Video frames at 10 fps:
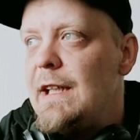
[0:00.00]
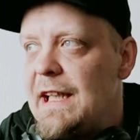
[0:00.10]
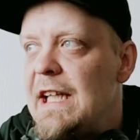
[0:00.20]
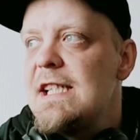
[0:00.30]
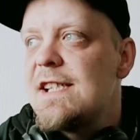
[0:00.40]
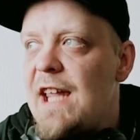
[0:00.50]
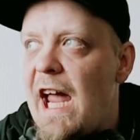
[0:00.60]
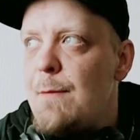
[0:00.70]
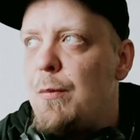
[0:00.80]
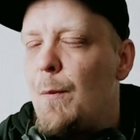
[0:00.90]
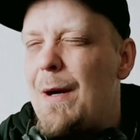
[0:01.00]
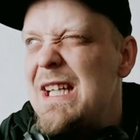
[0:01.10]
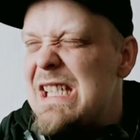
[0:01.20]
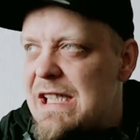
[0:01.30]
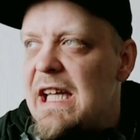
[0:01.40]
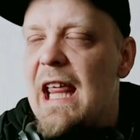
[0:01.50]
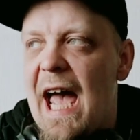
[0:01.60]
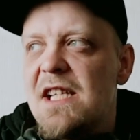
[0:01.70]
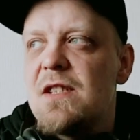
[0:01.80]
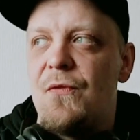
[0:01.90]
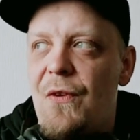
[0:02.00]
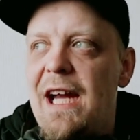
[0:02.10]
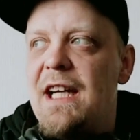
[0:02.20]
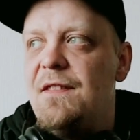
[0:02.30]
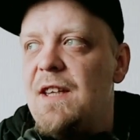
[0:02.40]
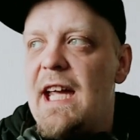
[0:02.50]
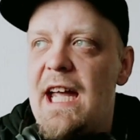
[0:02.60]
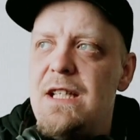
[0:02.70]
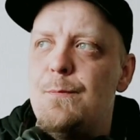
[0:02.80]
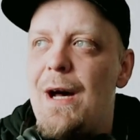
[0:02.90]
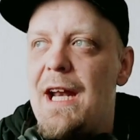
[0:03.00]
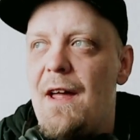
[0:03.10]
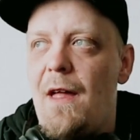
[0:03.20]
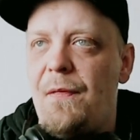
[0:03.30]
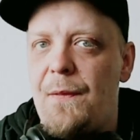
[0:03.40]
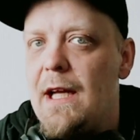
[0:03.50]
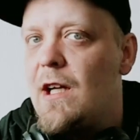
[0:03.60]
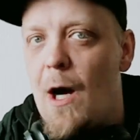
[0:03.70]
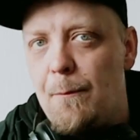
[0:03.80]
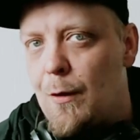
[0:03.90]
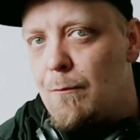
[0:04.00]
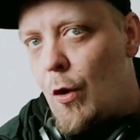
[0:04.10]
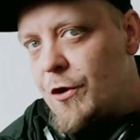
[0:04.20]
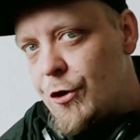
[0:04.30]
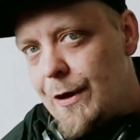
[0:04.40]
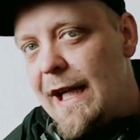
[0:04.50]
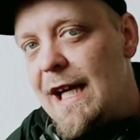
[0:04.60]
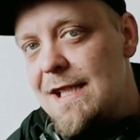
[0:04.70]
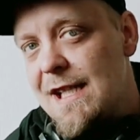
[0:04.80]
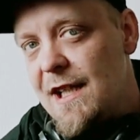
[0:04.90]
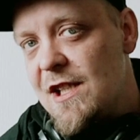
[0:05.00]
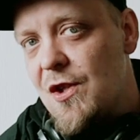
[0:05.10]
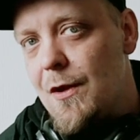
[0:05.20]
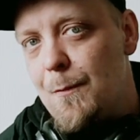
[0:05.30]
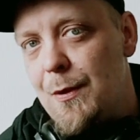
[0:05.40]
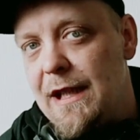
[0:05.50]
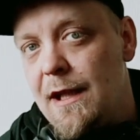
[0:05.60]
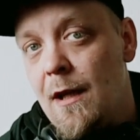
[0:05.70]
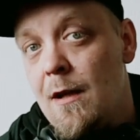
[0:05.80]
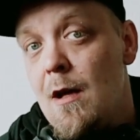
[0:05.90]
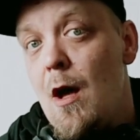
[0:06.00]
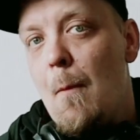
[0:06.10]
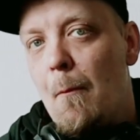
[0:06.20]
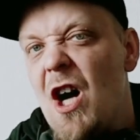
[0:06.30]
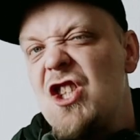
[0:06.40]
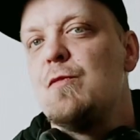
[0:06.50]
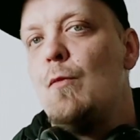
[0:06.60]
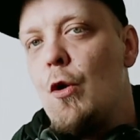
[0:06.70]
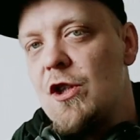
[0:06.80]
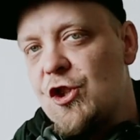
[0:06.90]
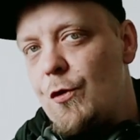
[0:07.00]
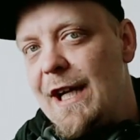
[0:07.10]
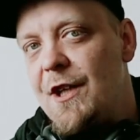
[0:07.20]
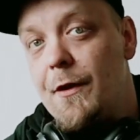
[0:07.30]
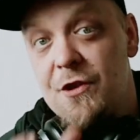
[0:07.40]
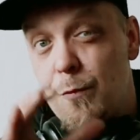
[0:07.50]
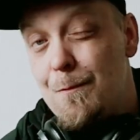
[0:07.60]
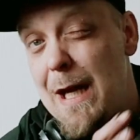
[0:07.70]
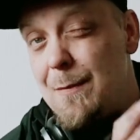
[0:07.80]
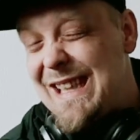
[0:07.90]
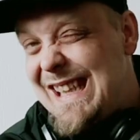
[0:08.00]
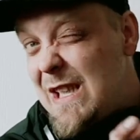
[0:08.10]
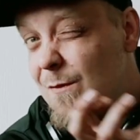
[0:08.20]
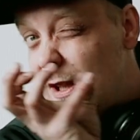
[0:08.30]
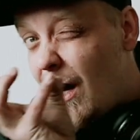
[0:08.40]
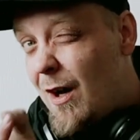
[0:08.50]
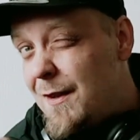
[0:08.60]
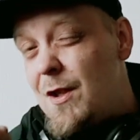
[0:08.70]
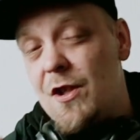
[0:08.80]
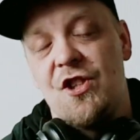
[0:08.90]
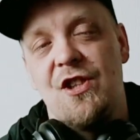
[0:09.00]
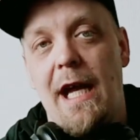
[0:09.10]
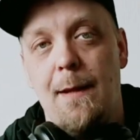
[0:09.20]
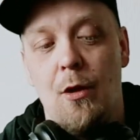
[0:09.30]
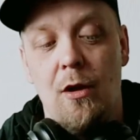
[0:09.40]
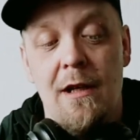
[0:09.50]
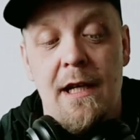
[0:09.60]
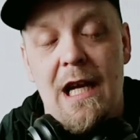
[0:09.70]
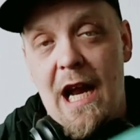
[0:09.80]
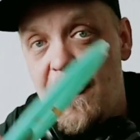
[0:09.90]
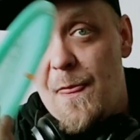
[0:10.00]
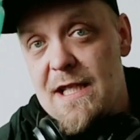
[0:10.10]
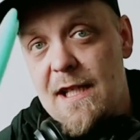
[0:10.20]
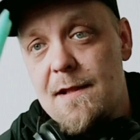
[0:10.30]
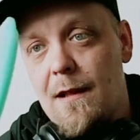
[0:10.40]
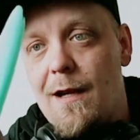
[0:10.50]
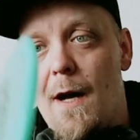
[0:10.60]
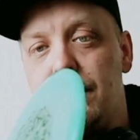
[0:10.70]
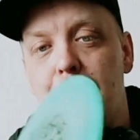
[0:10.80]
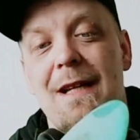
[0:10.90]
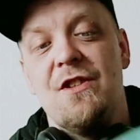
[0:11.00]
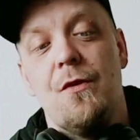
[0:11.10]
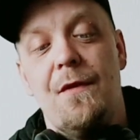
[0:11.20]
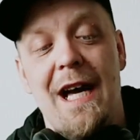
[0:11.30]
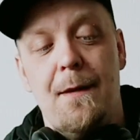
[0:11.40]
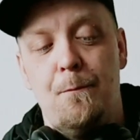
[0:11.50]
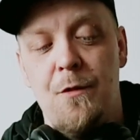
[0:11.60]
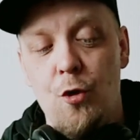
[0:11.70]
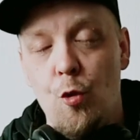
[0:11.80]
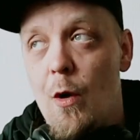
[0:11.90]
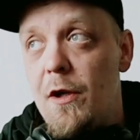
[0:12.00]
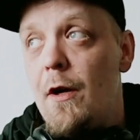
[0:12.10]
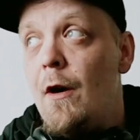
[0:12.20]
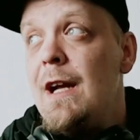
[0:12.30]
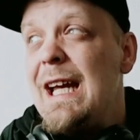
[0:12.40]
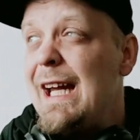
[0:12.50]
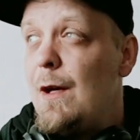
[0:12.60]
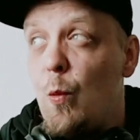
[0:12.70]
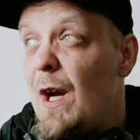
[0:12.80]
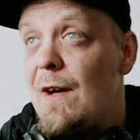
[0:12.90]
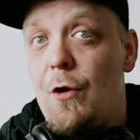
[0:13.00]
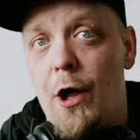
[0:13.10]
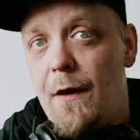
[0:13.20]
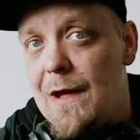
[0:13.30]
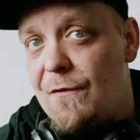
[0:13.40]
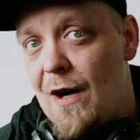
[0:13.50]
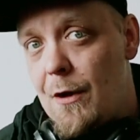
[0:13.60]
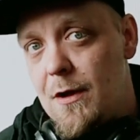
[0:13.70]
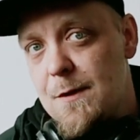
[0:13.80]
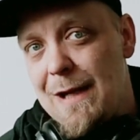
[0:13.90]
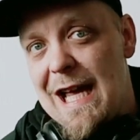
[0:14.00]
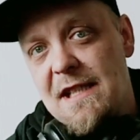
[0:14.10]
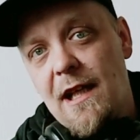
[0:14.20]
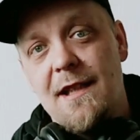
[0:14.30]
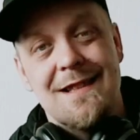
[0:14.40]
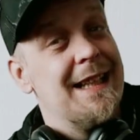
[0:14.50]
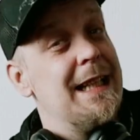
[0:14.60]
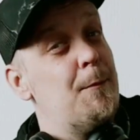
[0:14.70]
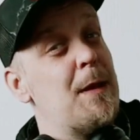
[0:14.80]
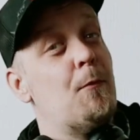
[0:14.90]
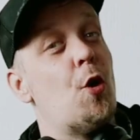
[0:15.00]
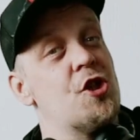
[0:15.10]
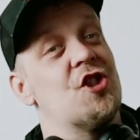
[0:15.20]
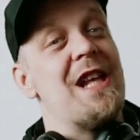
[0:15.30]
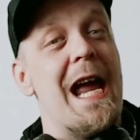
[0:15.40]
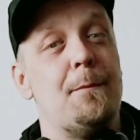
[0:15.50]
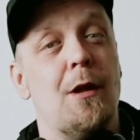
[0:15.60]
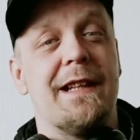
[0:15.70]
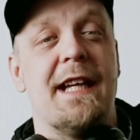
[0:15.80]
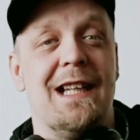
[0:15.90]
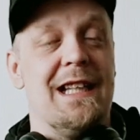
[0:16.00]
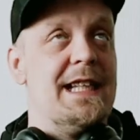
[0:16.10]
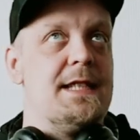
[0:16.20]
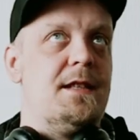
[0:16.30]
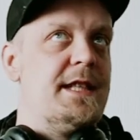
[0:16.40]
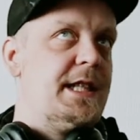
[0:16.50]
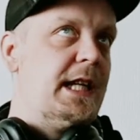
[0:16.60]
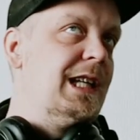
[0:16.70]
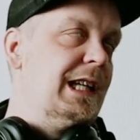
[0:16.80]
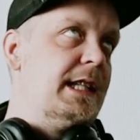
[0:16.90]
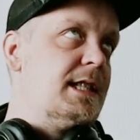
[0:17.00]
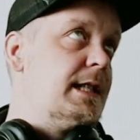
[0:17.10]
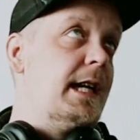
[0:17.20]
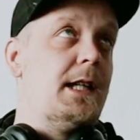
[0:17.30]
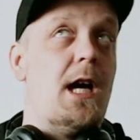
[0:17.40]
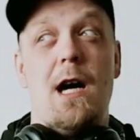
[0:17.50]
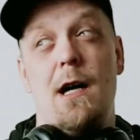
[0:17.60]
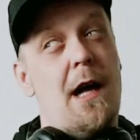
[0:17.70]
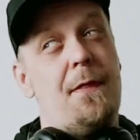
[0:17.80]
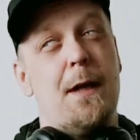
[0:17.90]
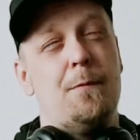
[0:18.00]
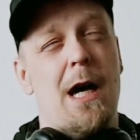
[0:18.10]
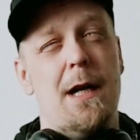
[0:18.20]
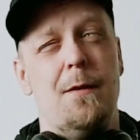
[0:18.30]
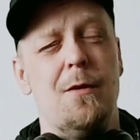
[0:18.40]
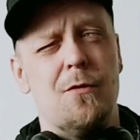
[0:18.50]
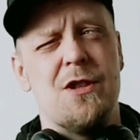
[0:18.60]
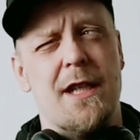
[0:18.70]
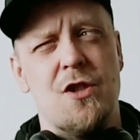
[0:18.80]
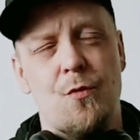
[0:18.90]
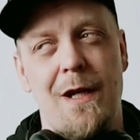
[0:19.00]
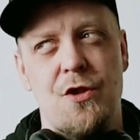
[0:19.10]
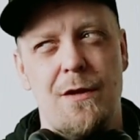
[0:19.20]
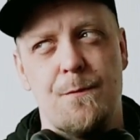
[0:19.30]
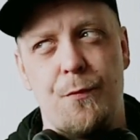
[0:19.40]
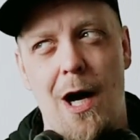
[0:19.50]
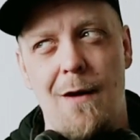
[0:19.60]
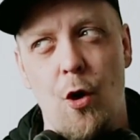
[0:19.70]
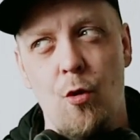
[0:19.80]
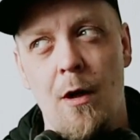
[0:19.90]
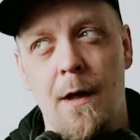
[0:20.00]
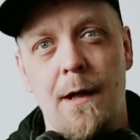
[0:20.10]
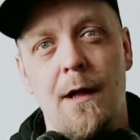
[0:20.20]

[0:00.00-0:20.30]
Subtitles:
it is stable, but it still has a fade in the end. But I think a couple of more tree hits and it's going to be much more straighter to maybe even understable. And this is a complement to that newer, and what I've heard that Founders plastic is a little bit more stable than let's say, I think my Texas Ranger is Bravo.